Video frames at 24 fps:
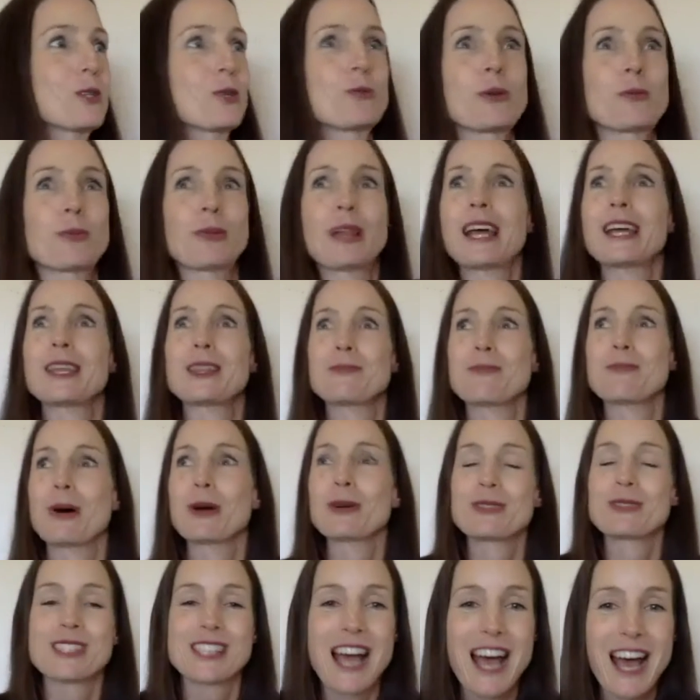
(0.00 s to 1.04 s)
We play the
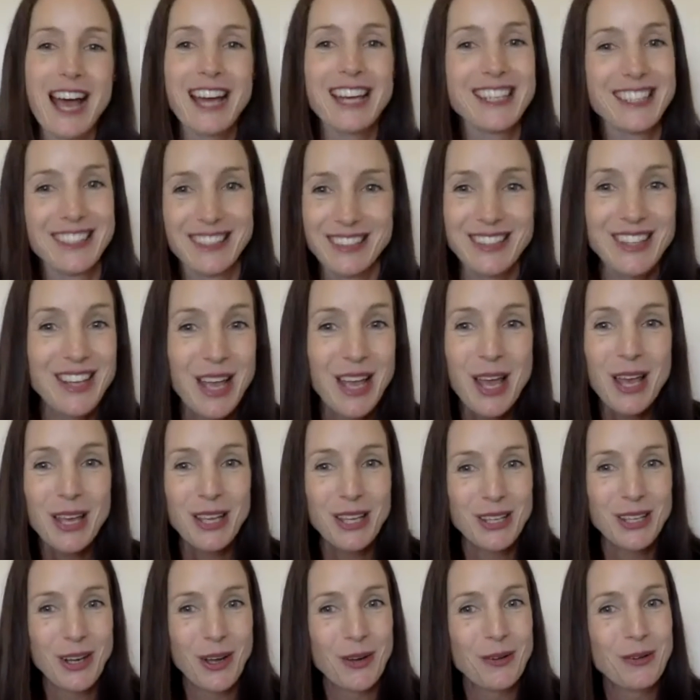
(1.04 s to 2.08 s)
Mozart, and,
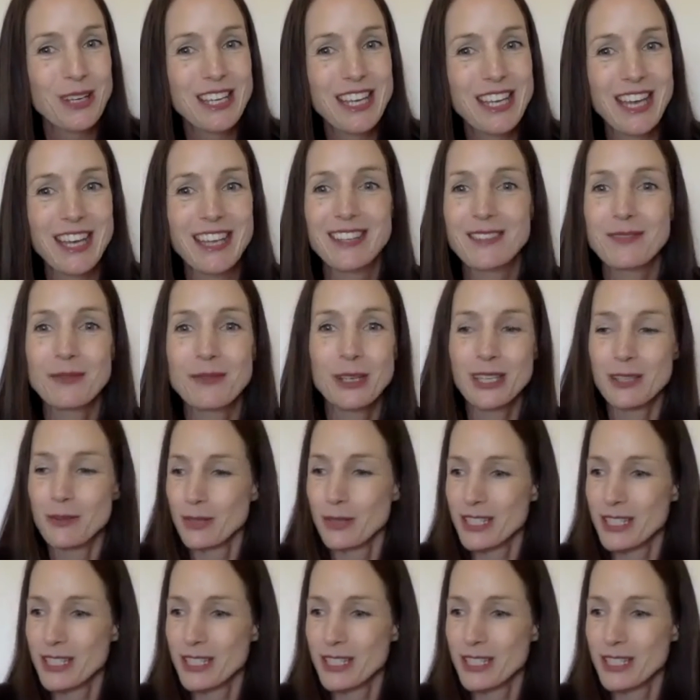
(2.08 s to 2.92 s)
we